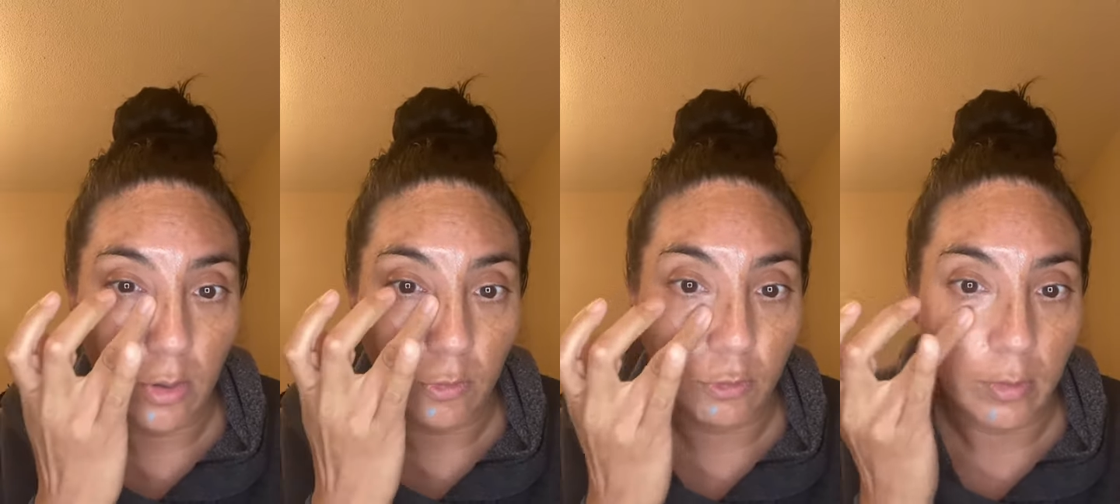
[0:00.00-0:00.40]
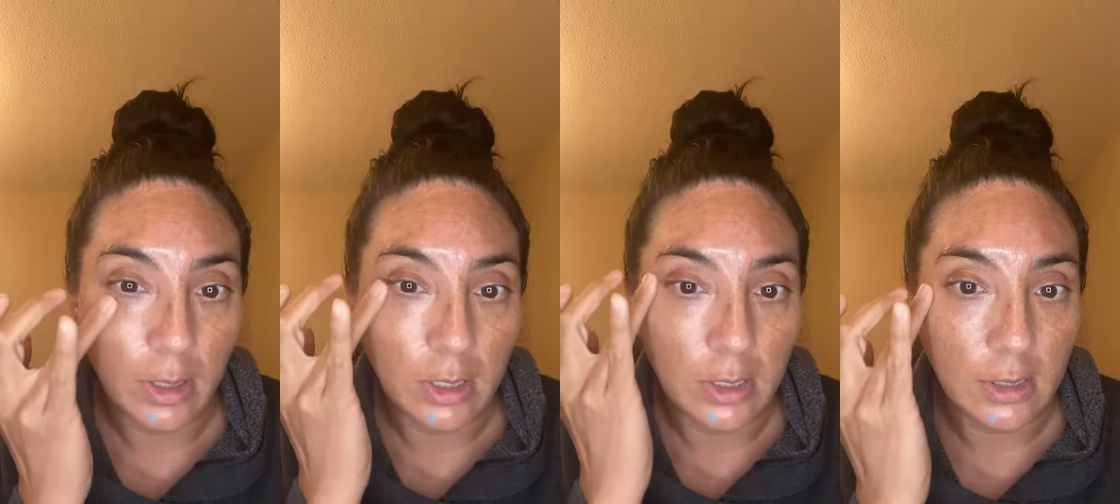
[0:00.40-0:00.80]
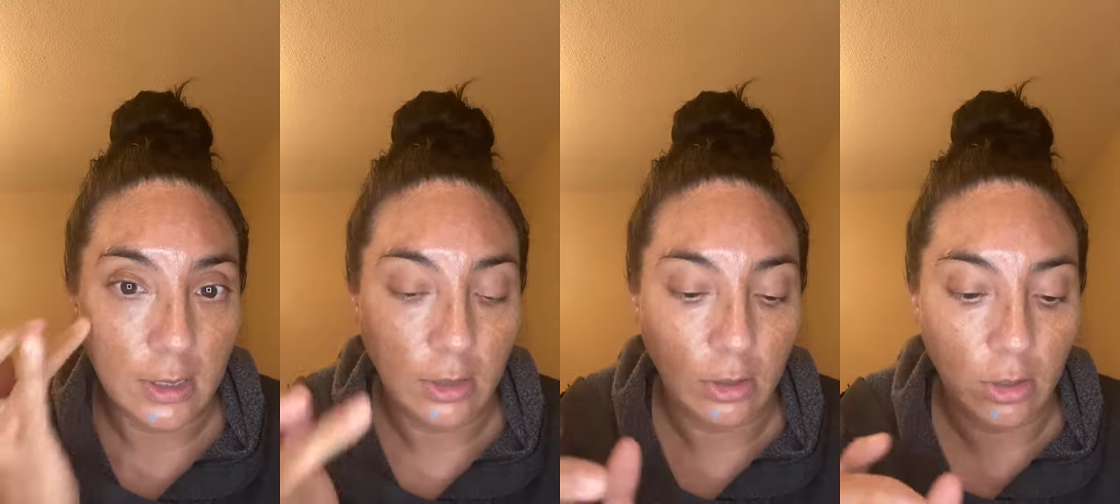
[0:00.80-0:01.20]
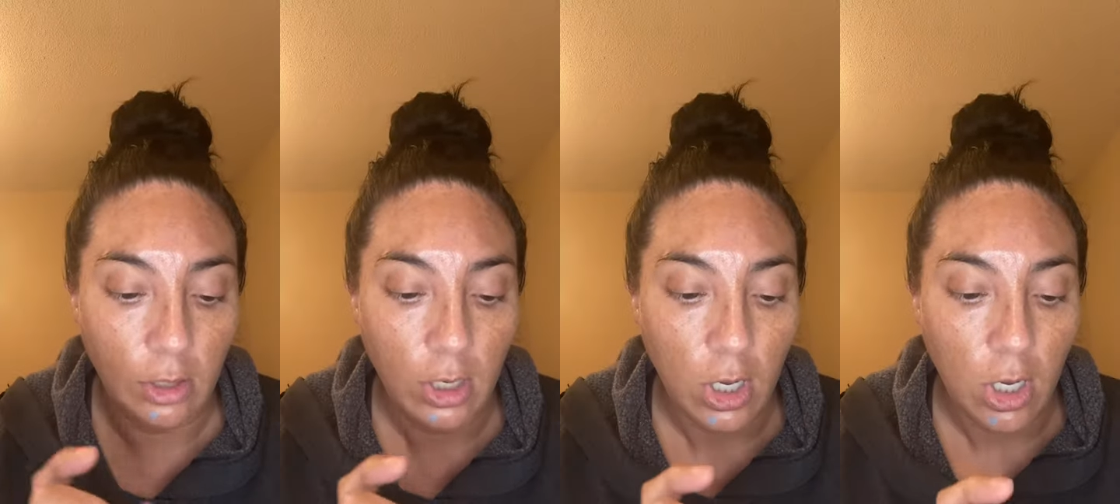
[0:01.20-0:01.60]
for my concealer
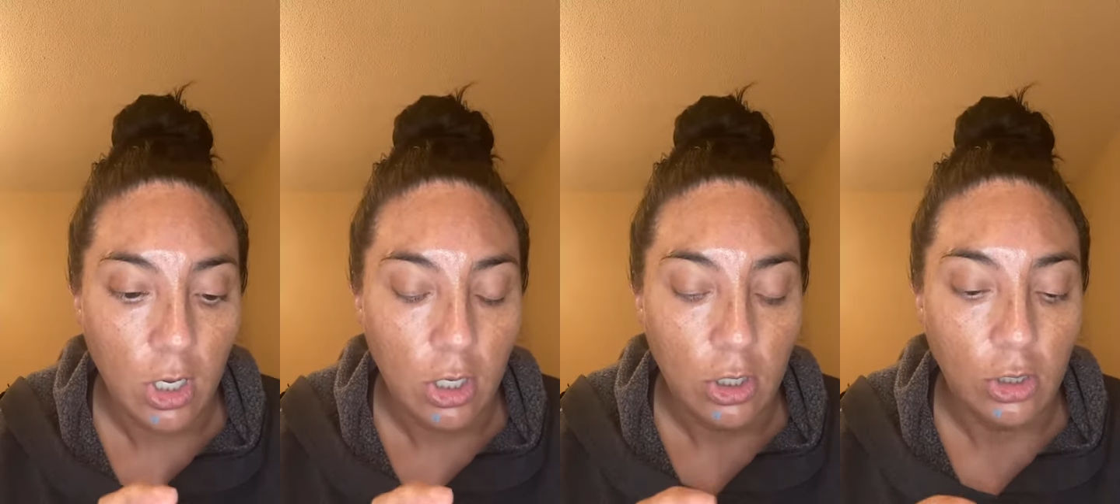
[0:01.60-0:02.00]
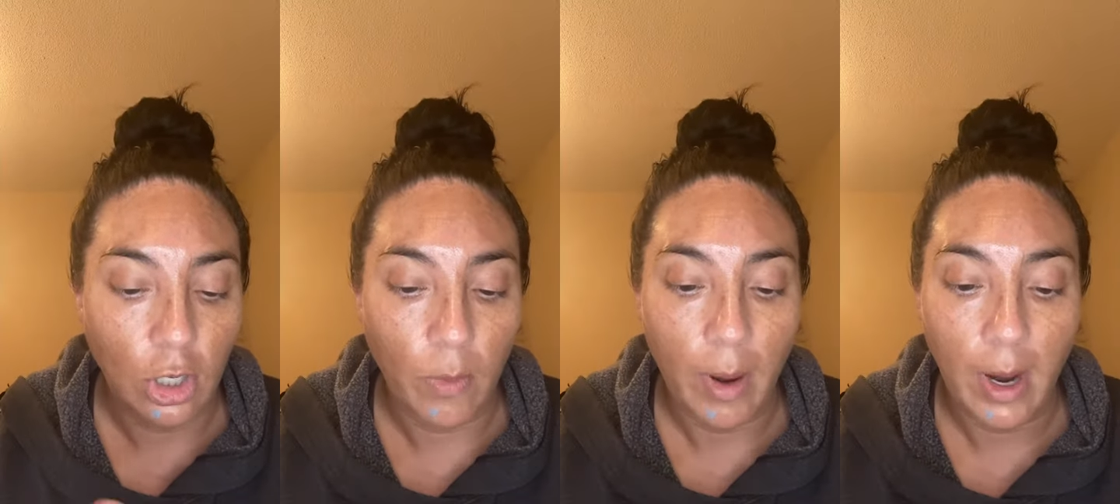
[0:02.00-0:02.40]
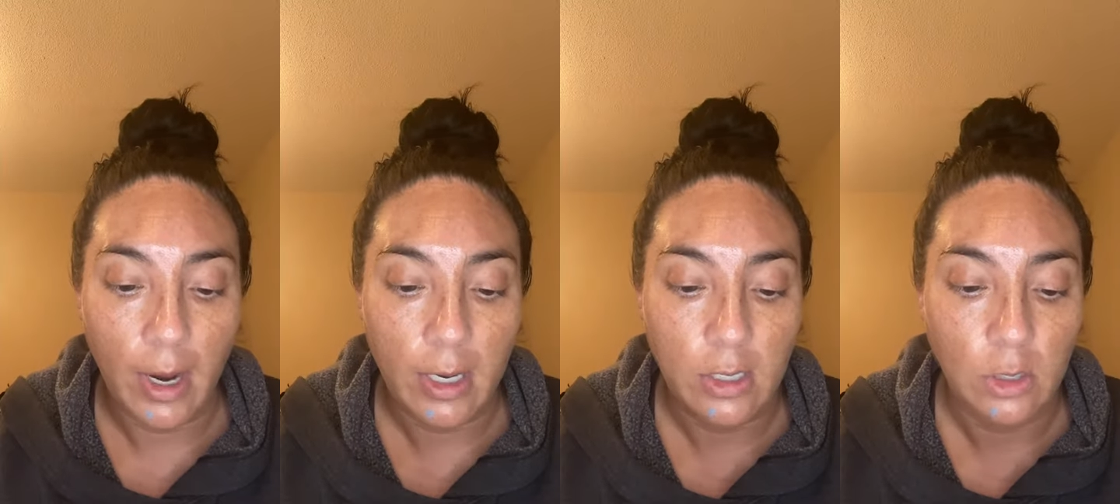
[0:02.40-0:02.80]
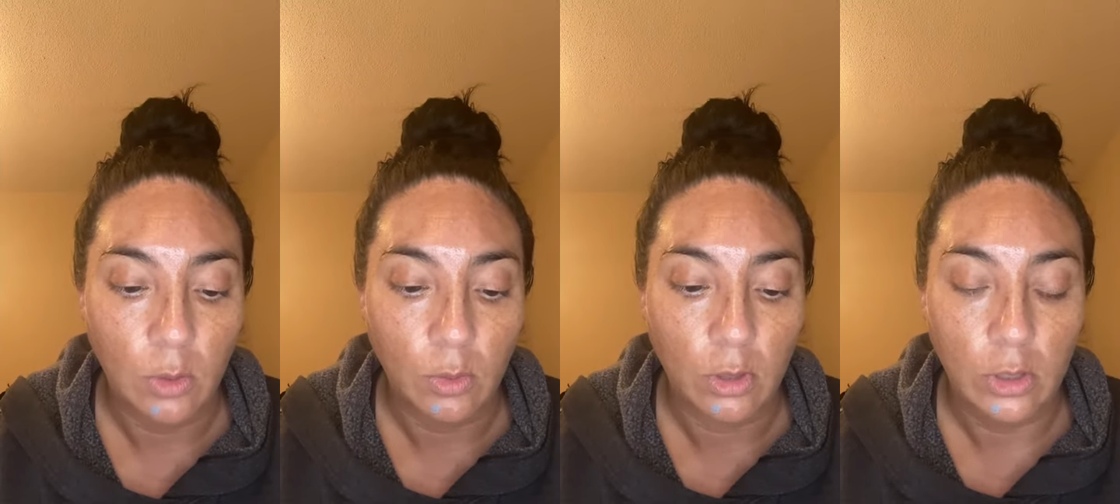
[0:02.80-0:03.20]
so my eyes
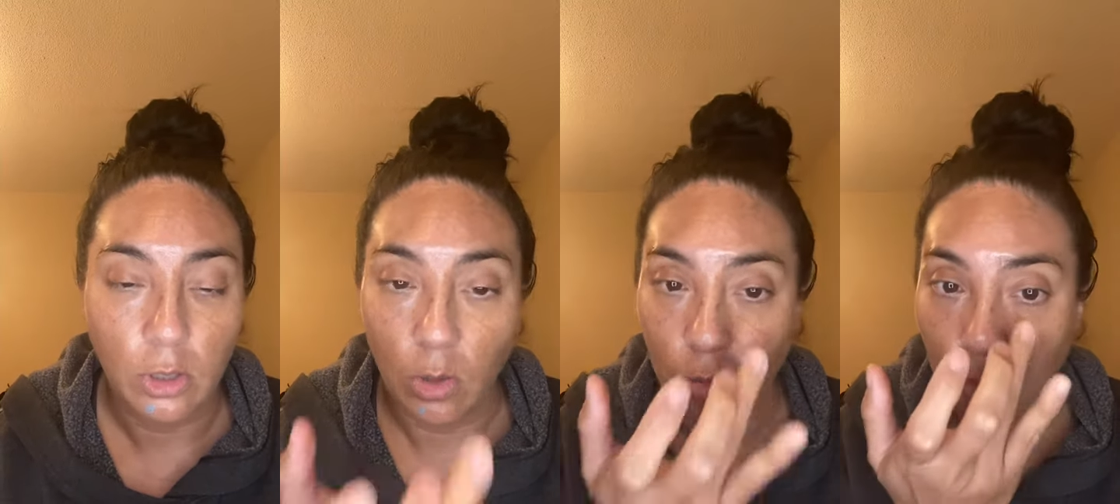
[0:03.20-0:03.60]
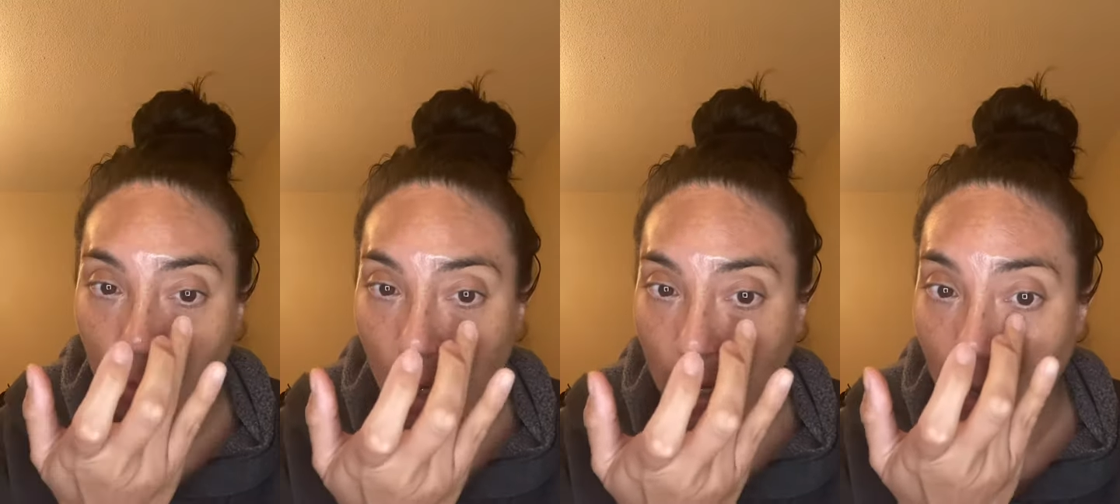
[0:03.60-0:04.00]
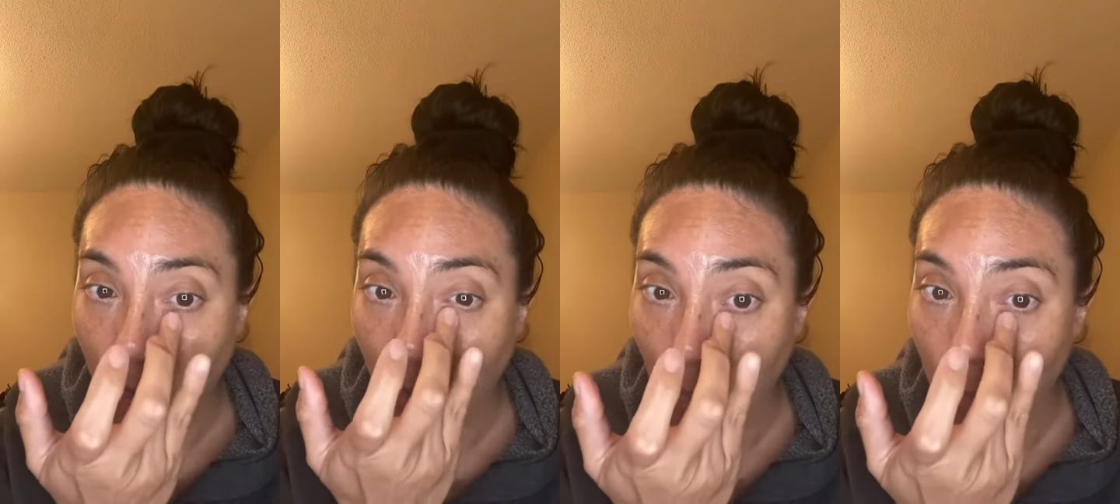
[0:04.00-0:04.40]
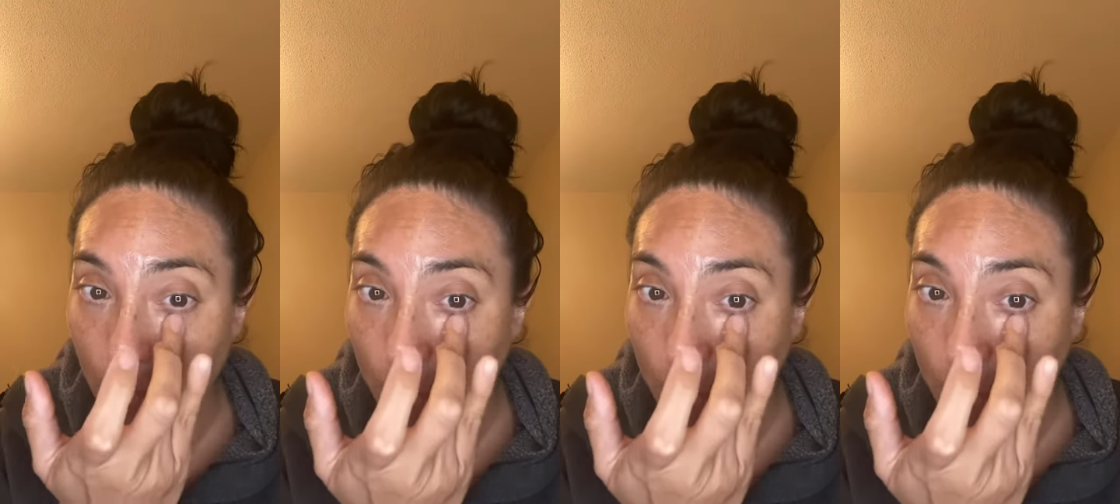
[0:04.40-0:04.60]
don't look so dried out.